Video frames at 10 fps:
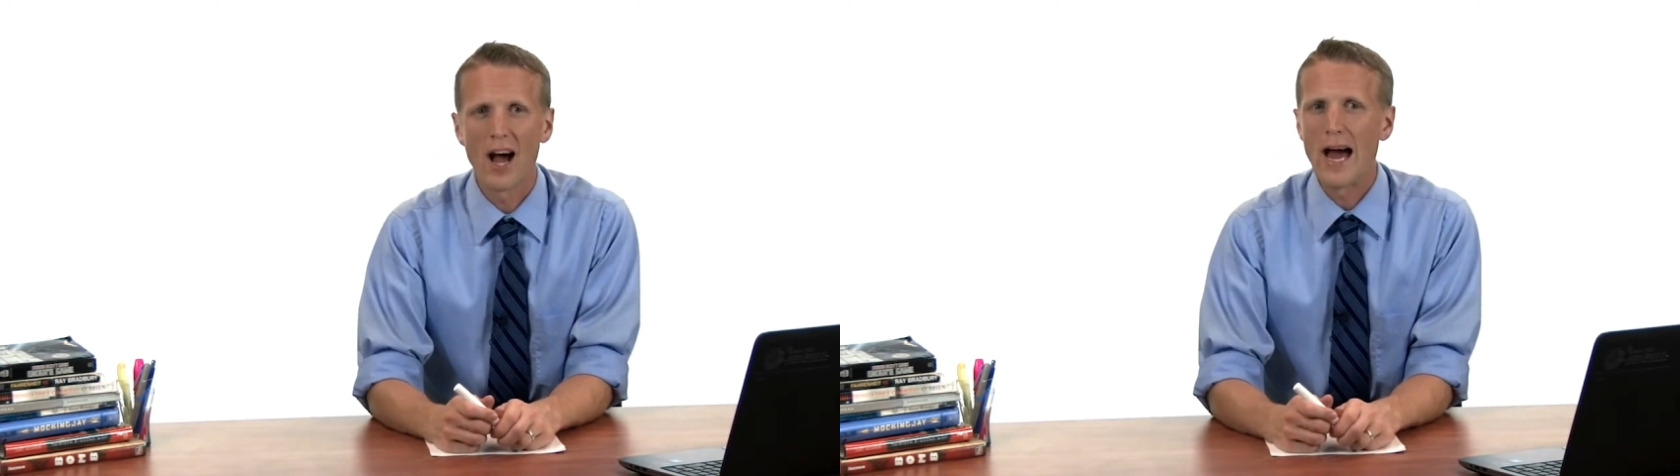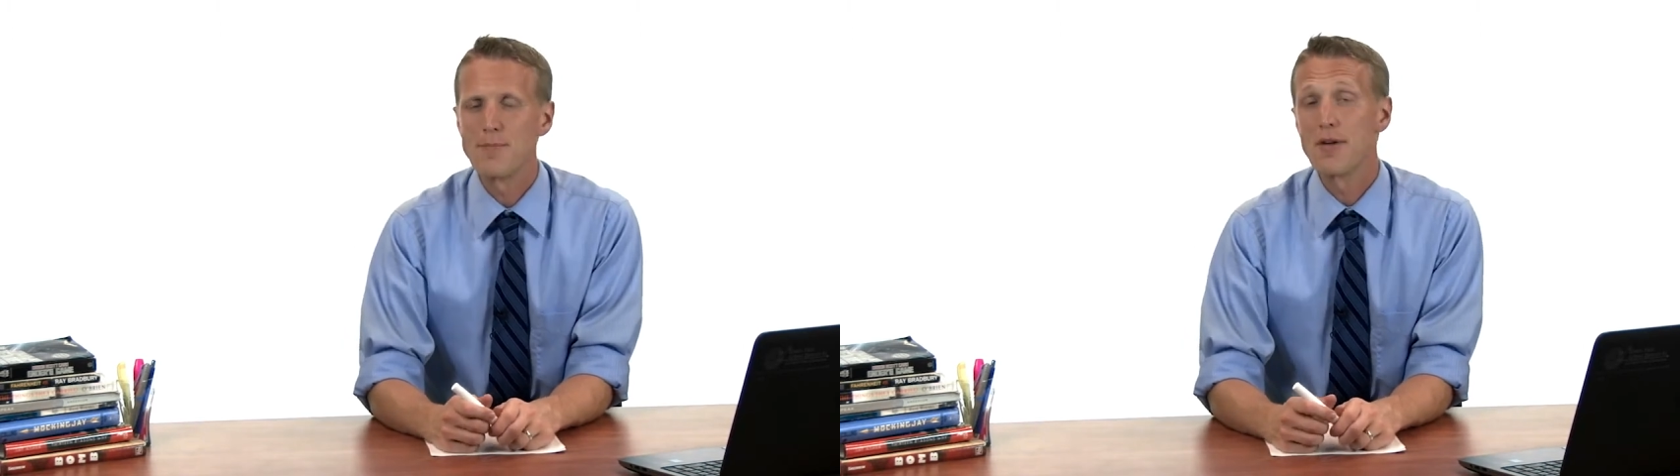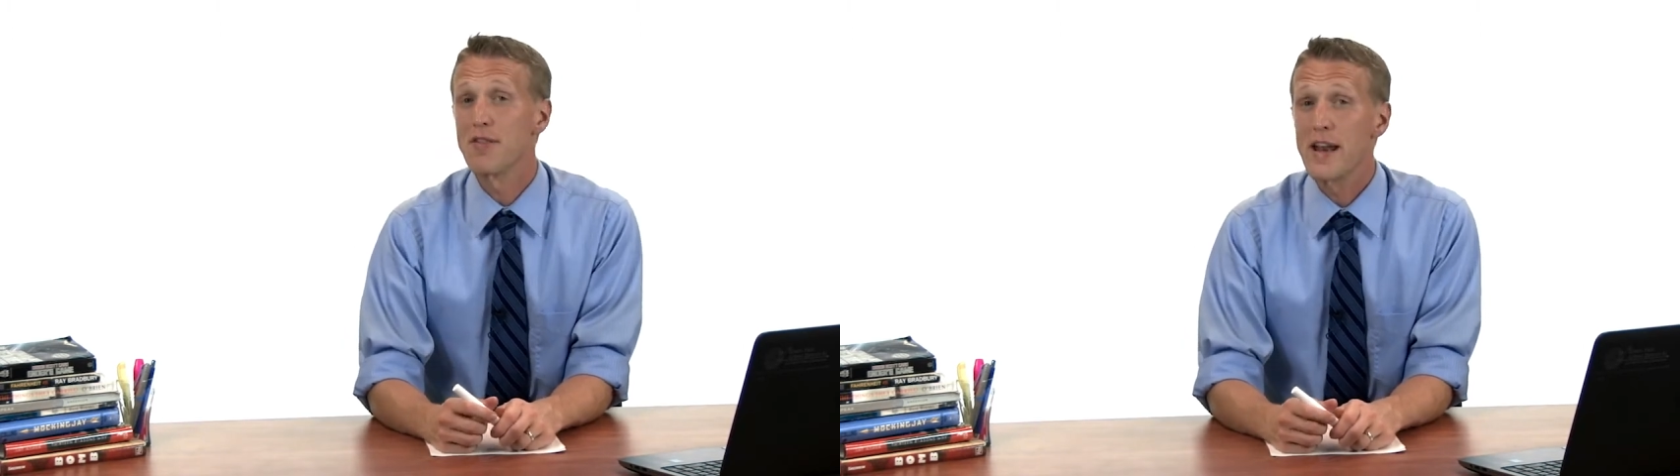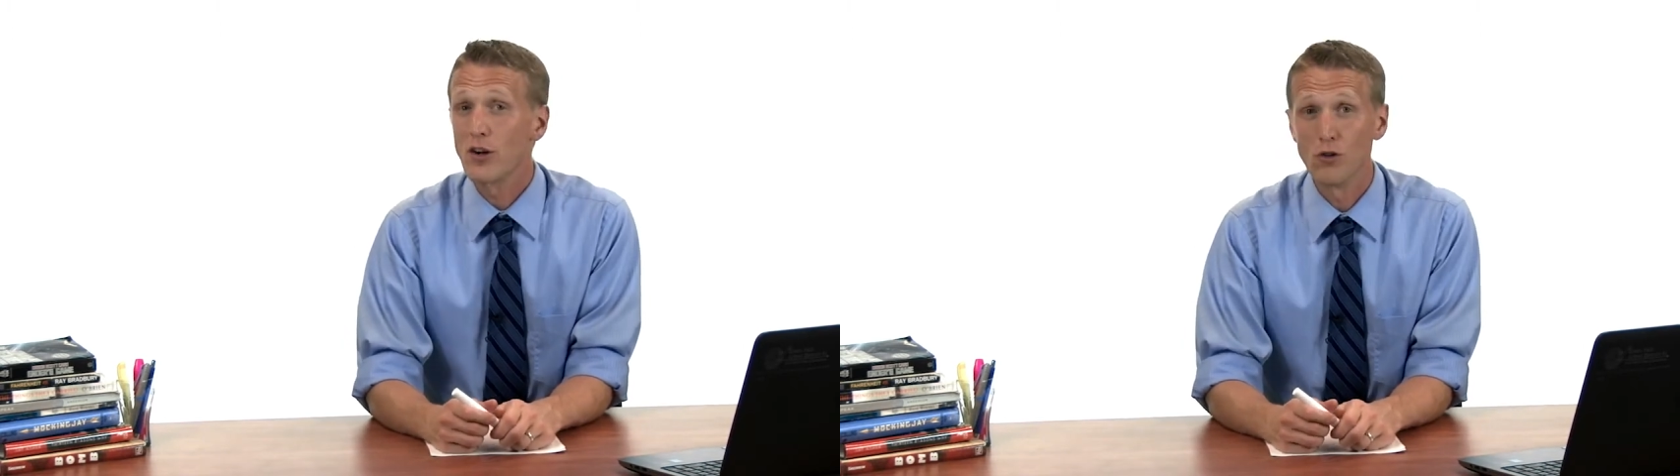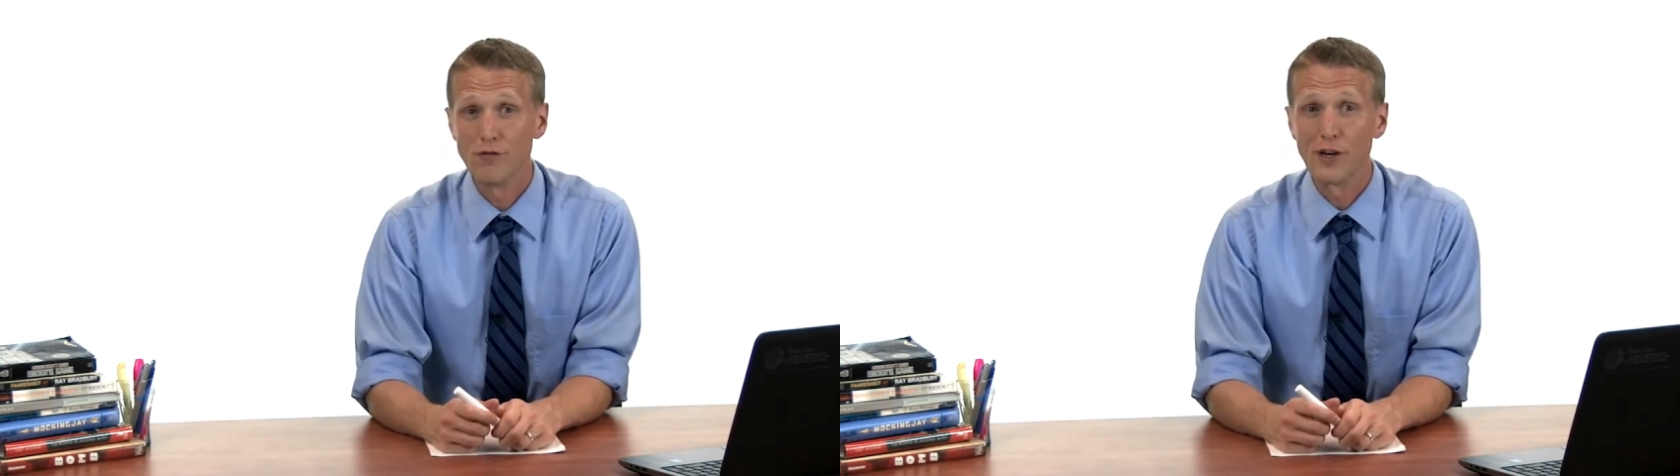
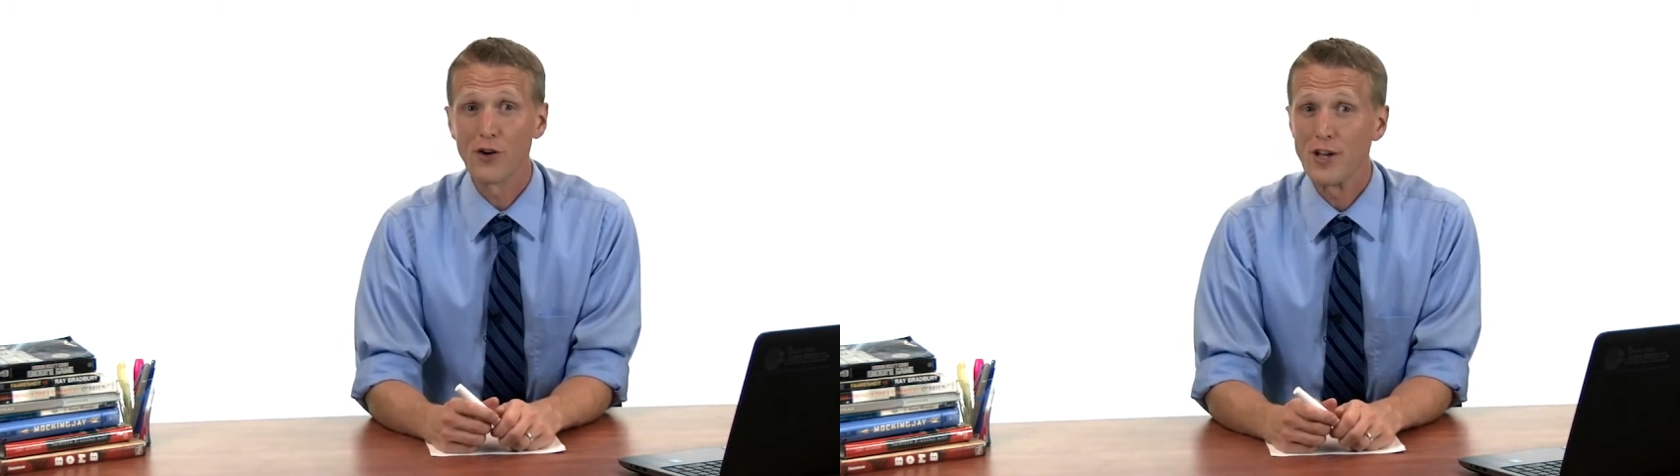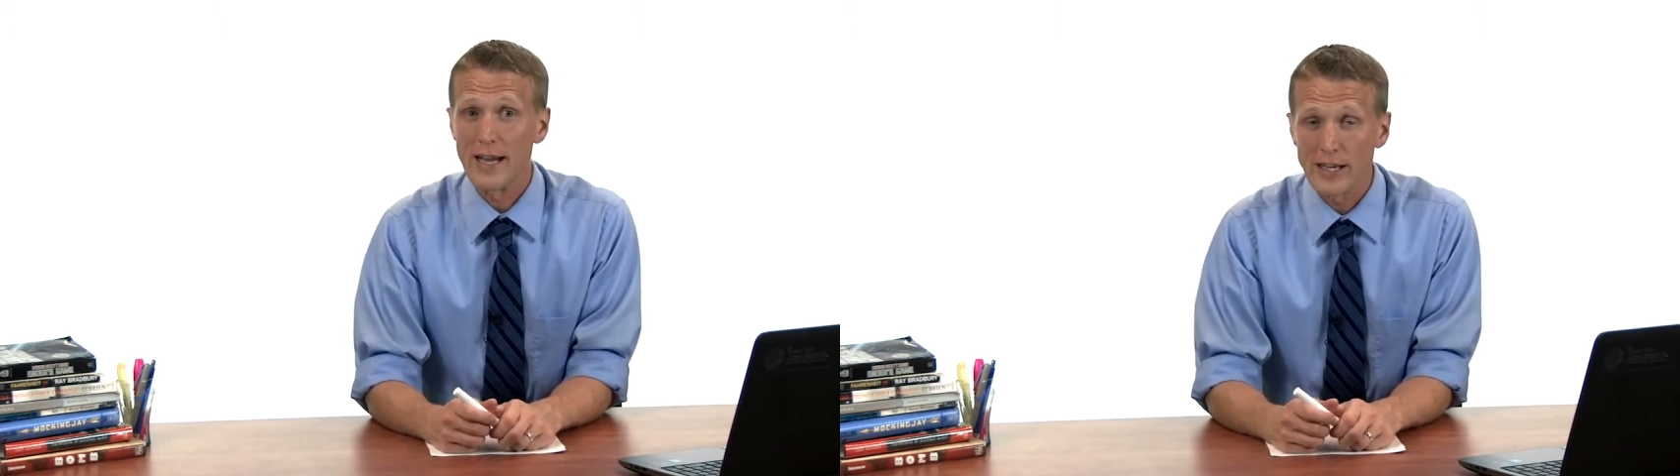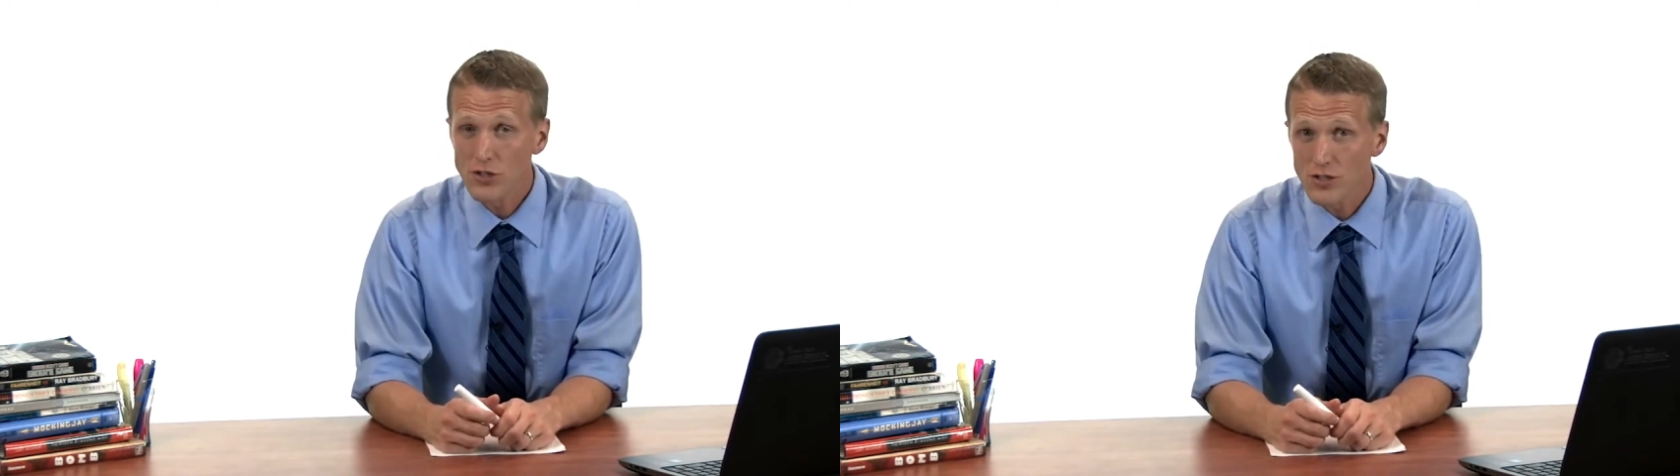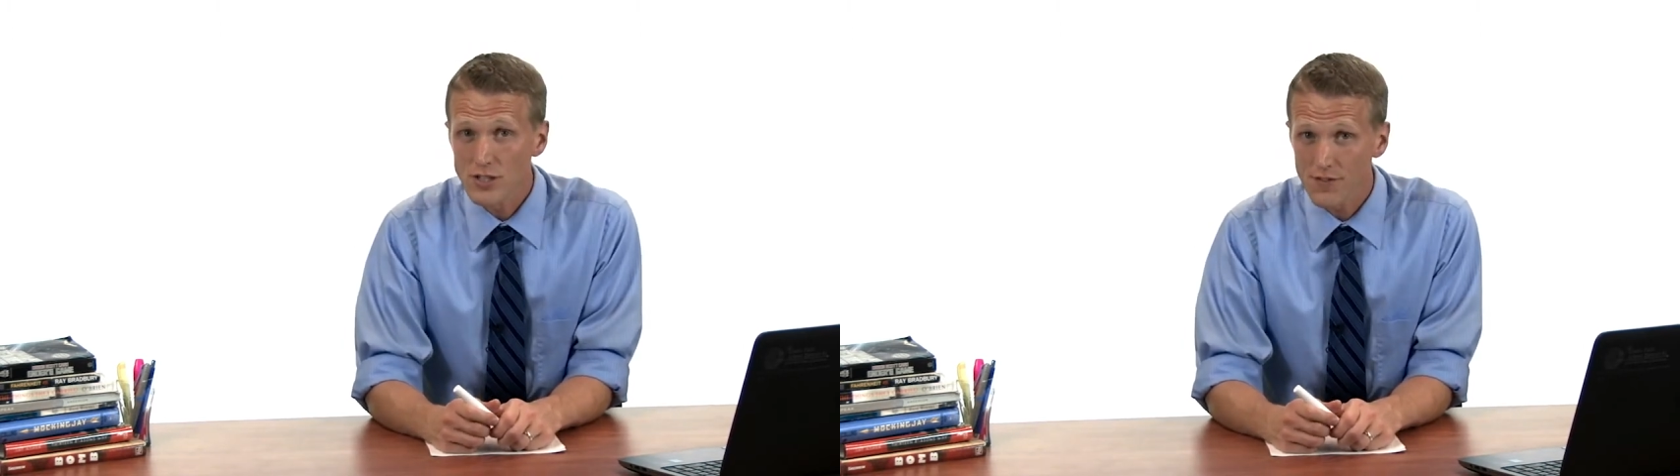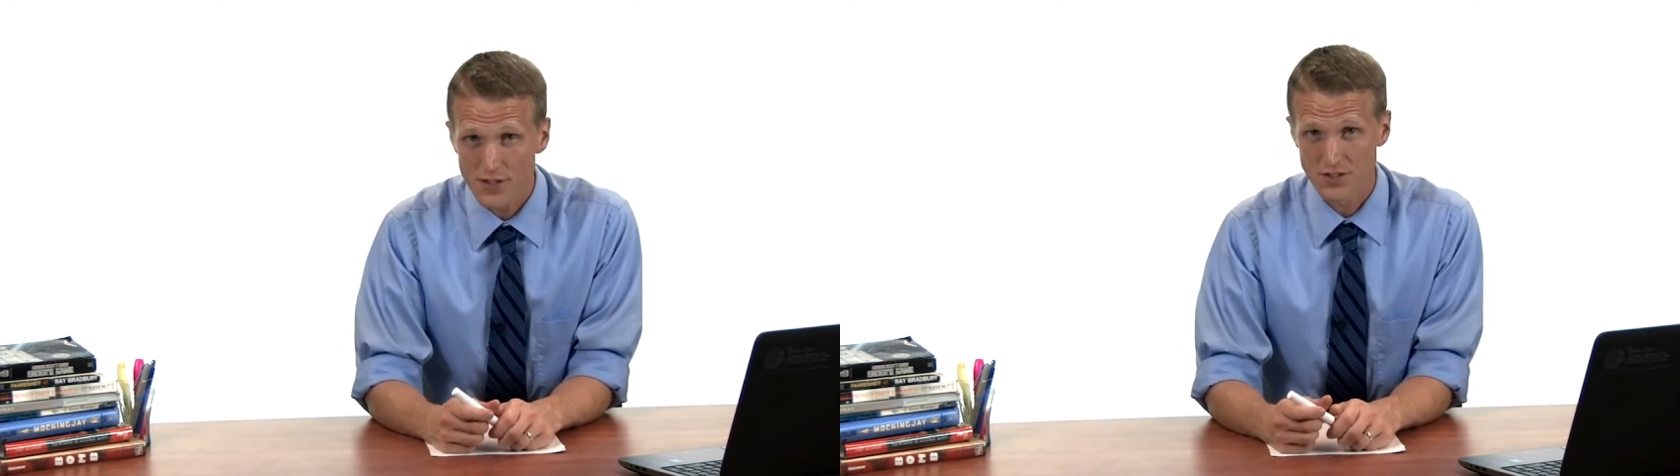hypothetical variations of the